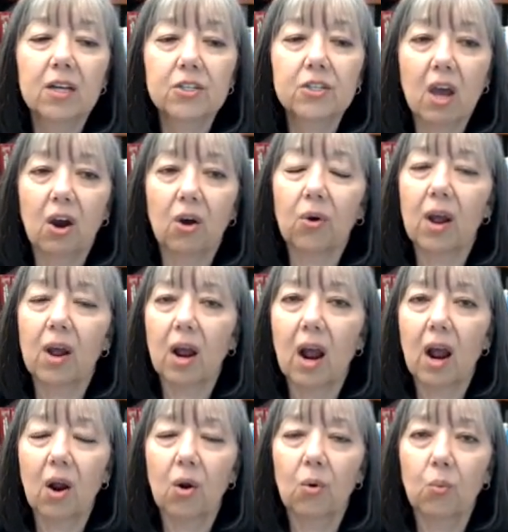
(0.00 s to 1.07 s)
So
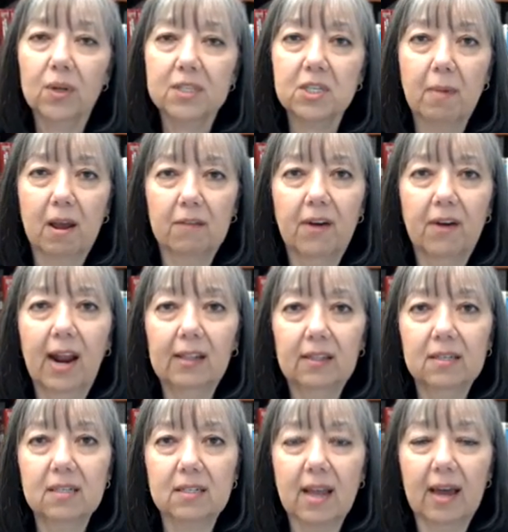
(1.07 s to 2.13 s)
what's my
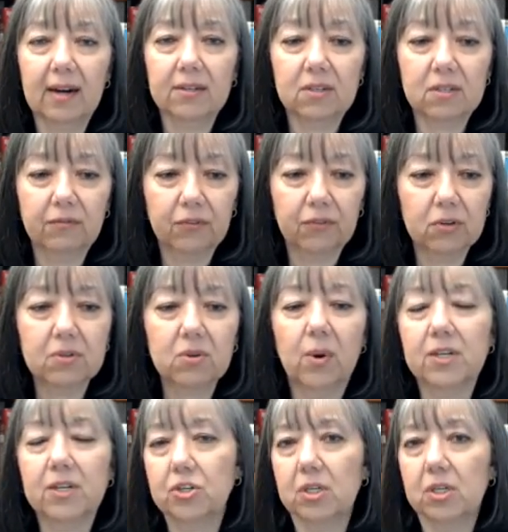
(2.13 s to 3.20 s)
filing status? First
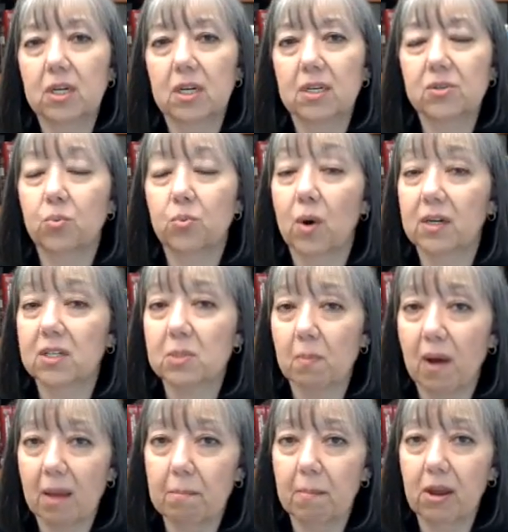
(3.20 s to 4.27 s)
question is, what is
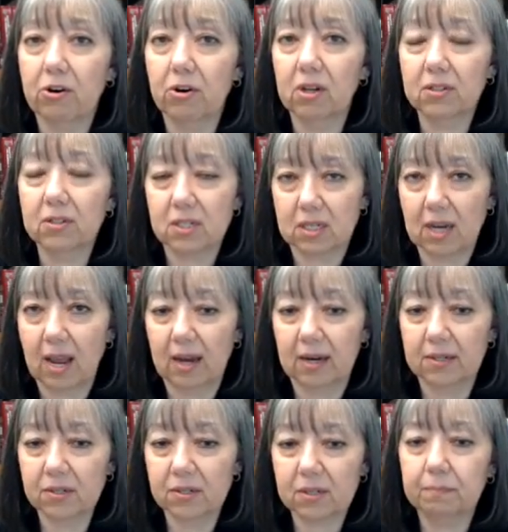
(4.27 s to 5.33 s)
my marital
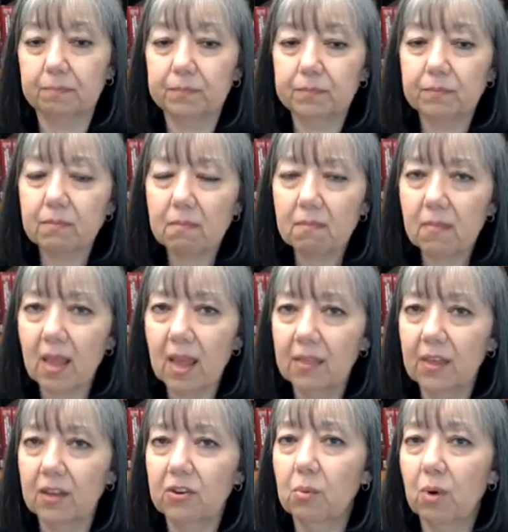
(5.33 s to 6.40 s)
status?
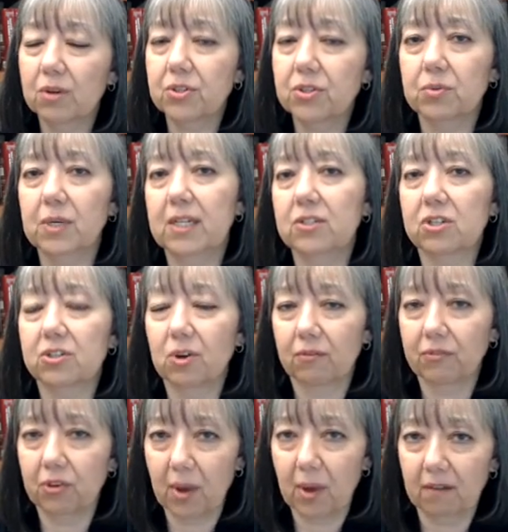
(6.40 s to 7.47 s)
And then you also need to know
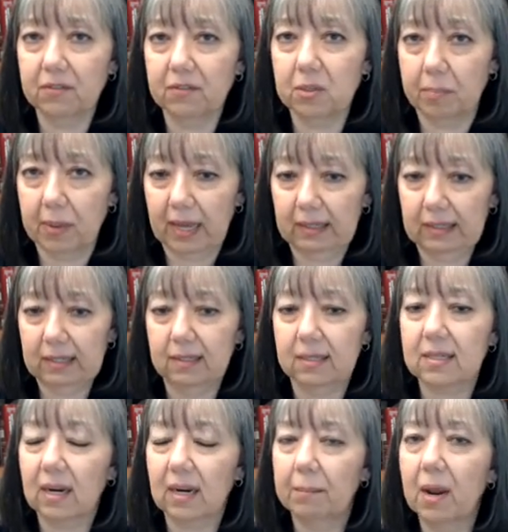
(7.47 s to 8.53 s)
if you have
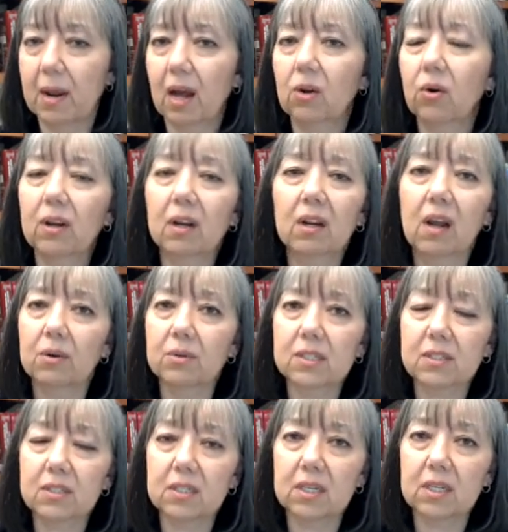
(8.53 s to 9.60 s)
dependents. And I'm not going to go
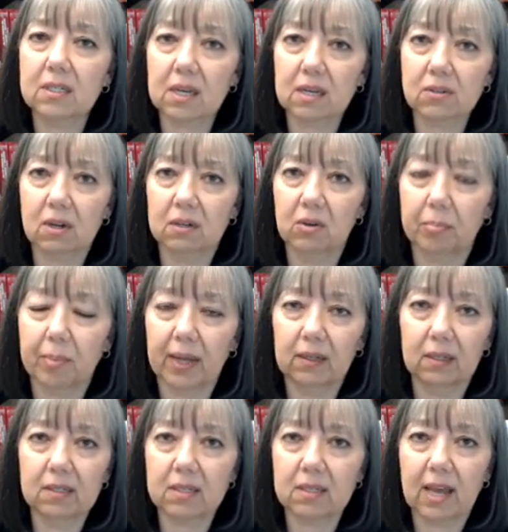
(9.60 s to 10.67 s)
into the details on
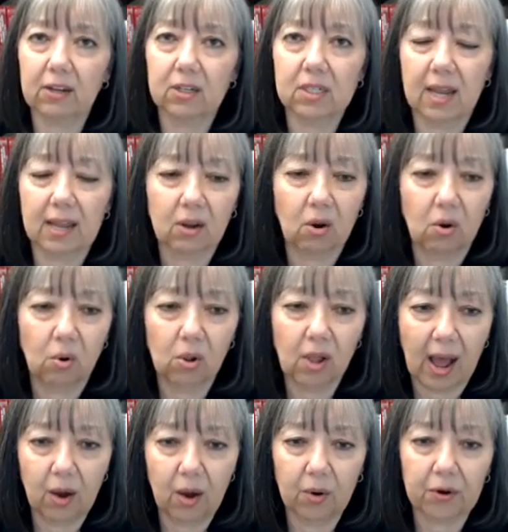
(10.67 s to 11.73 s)
dependents, that could take a
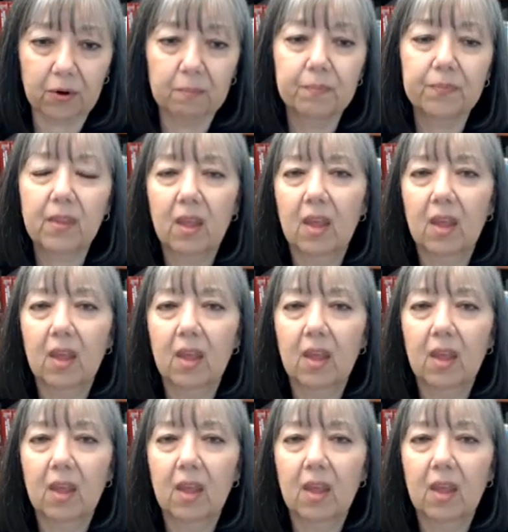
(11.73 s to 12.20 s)
whole hour.